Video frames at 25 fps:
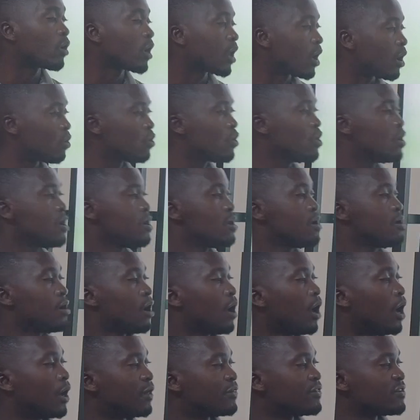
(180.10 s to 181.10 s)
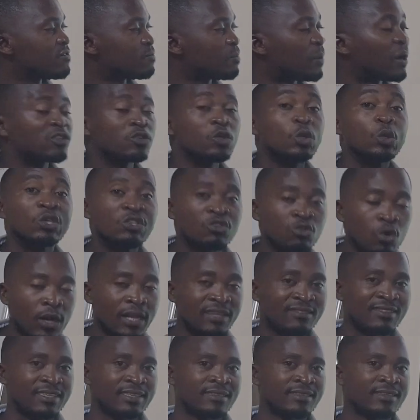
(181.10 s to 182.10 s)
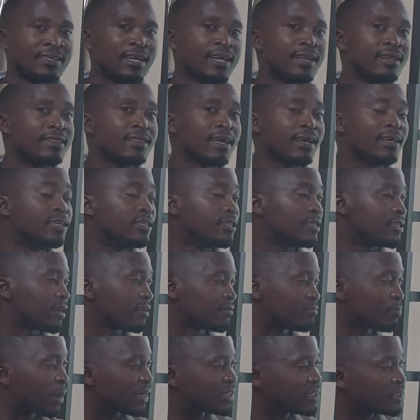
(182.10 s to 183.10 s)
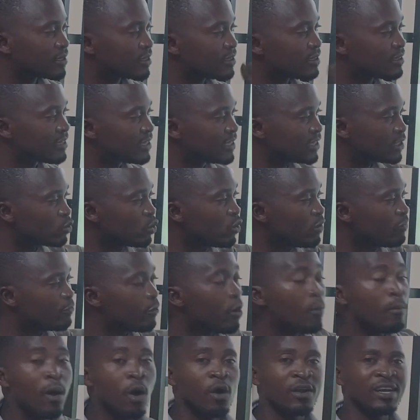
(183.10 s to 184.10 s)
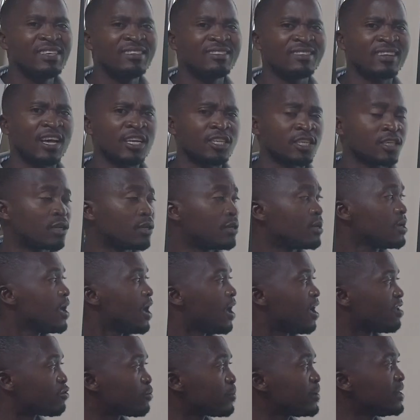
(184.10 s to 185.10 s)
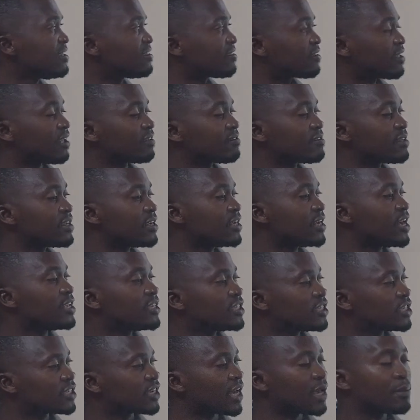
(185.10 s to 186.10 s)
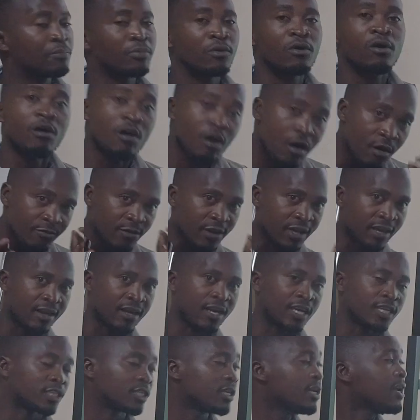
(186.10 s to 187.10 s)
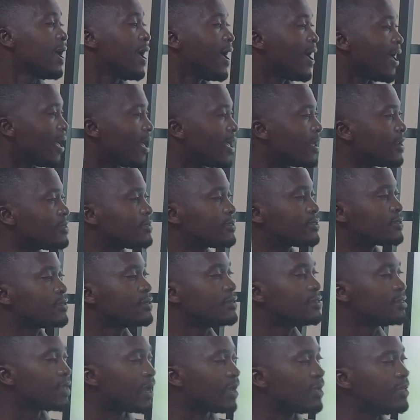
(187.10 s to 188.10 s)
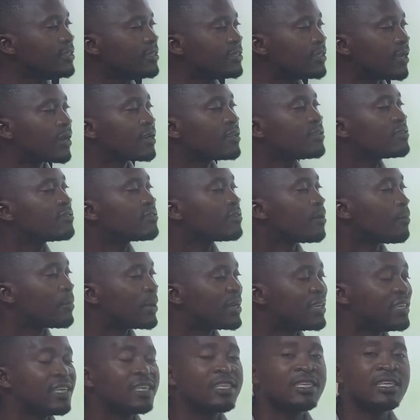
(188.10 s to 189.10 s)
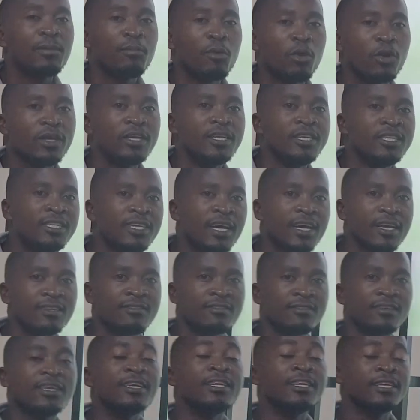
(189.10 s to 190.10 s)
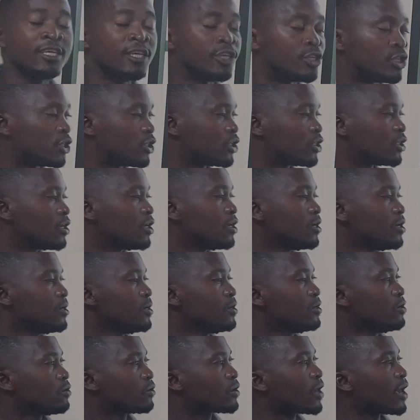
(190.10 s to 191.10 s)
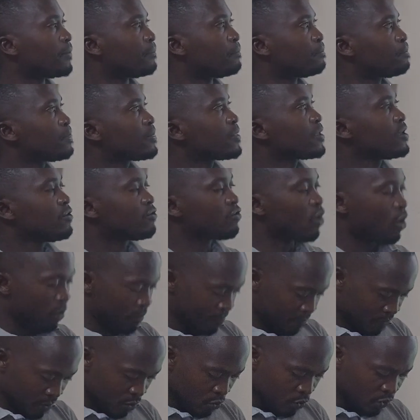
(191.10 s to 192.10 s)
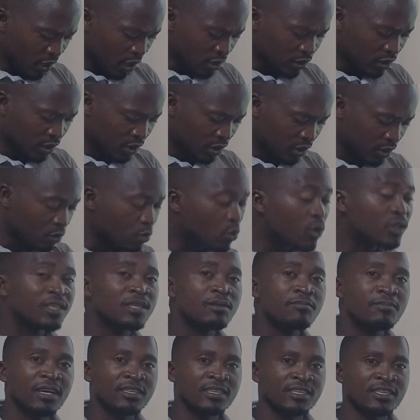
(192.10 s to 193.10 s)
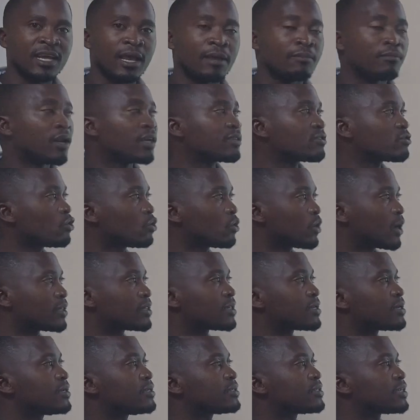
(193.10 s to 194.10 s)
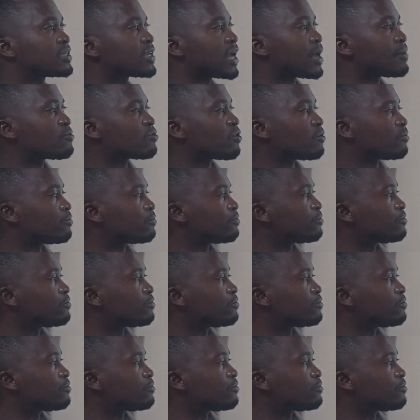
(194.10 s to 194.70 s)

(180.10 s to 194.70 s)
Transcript: how this person is going to sustain the injury. But this will form our discussion as we discuss each type of a crash and the injuries, predictable injuries in each. Okay, so without wasting much time, let's look at the types of